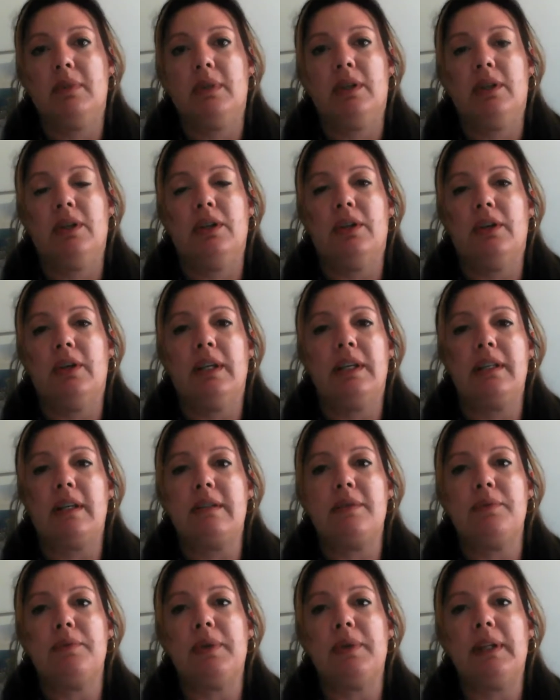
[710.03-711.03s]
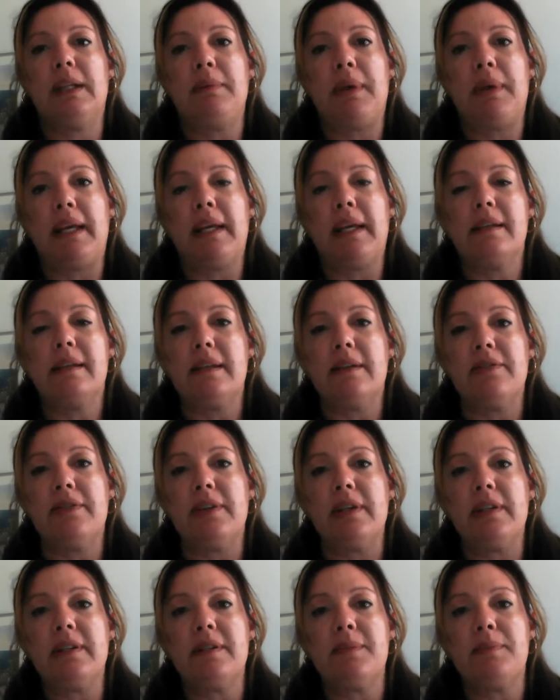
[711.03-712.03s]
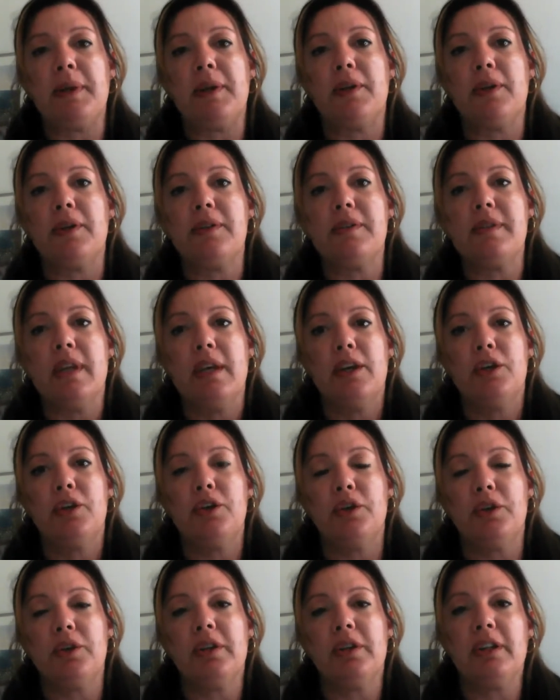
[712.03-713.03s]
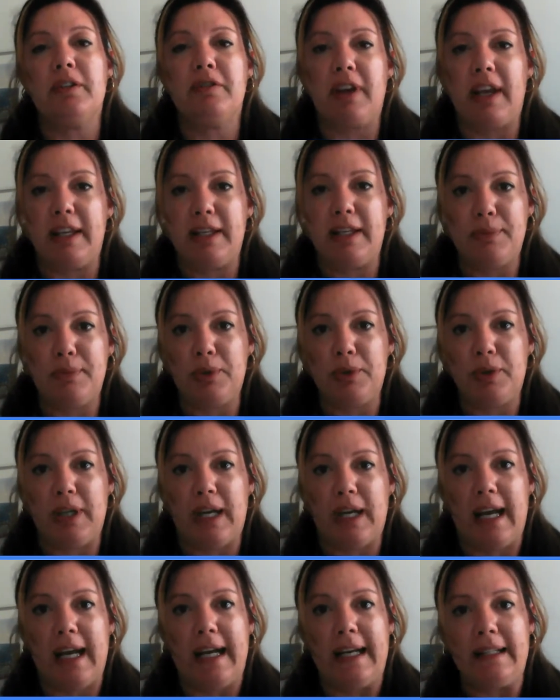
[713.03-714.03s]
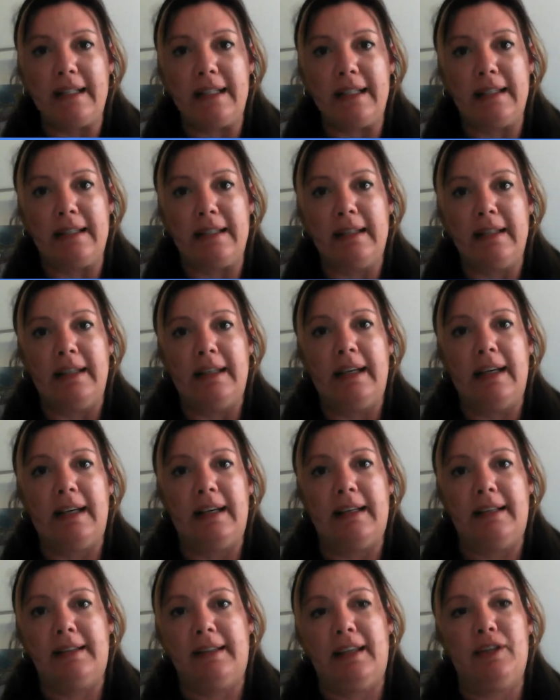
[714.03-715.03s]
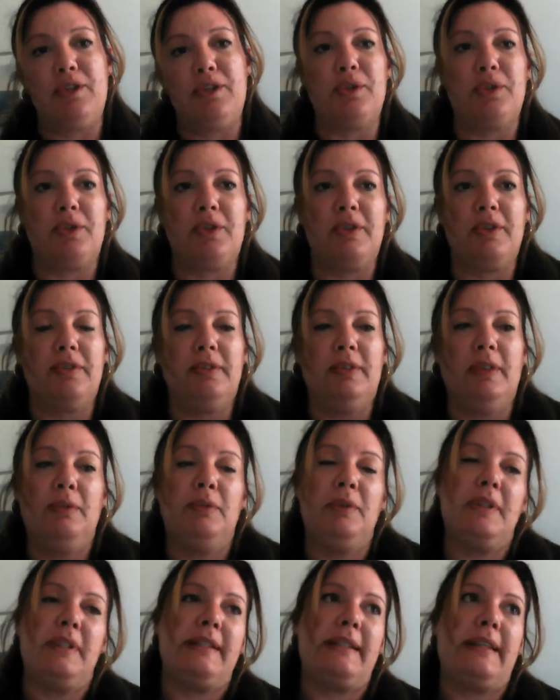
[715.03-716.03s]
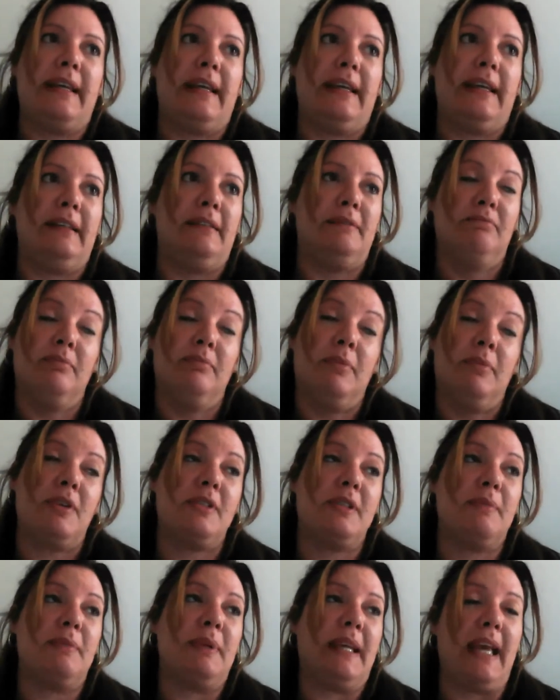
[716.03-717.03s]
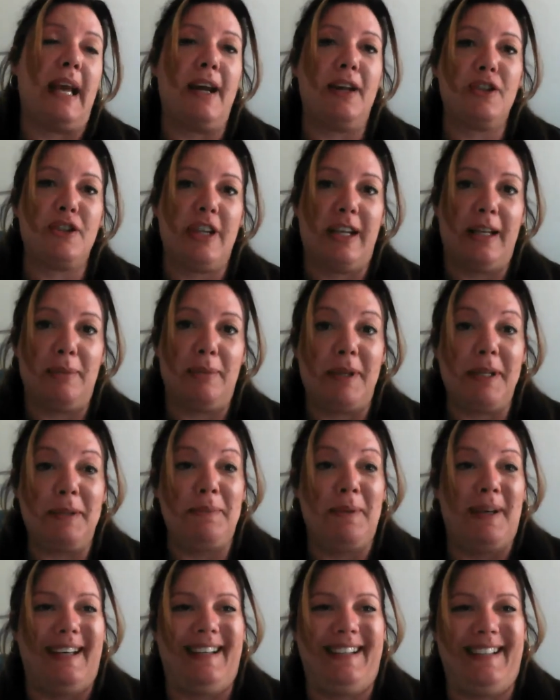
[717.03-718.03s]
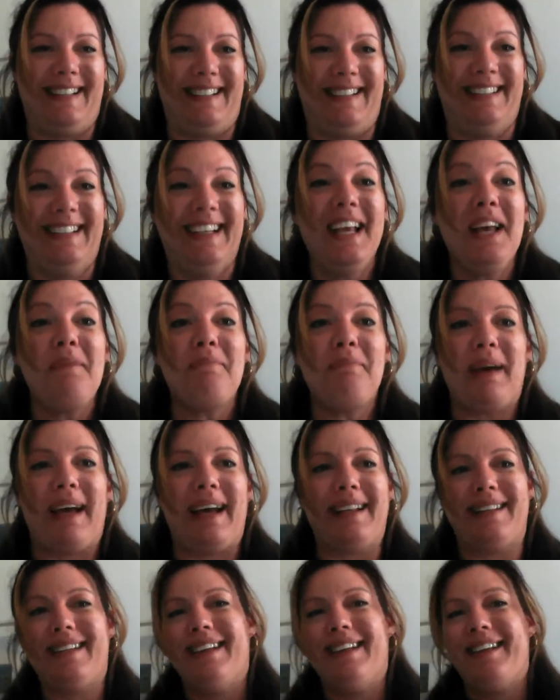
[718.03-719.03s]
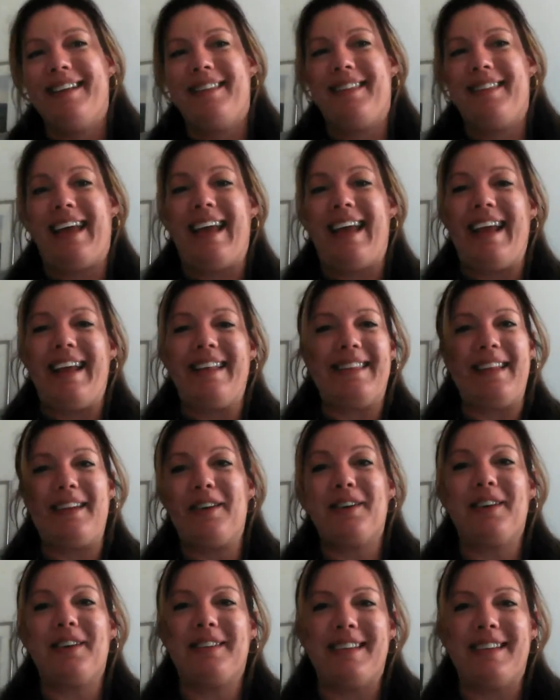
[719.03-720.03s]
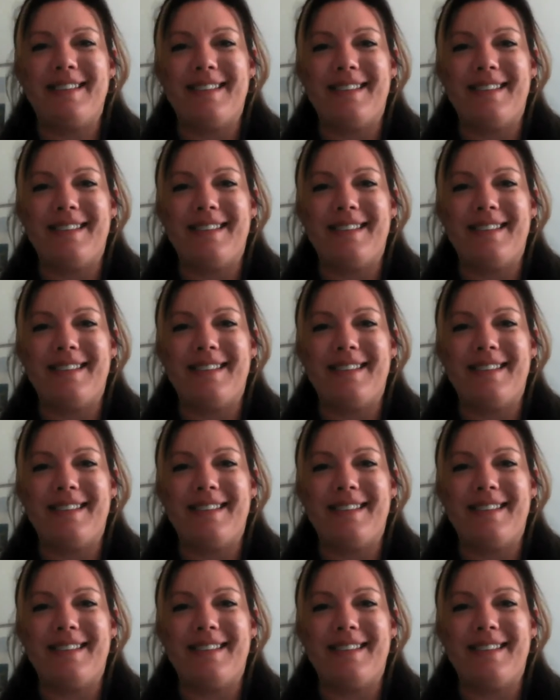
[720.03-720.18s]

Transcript: It doesn't really make a difference, because Google and Facebook aren't, they're sort of, I wouldn't say possibly arch enemies, but they're not on the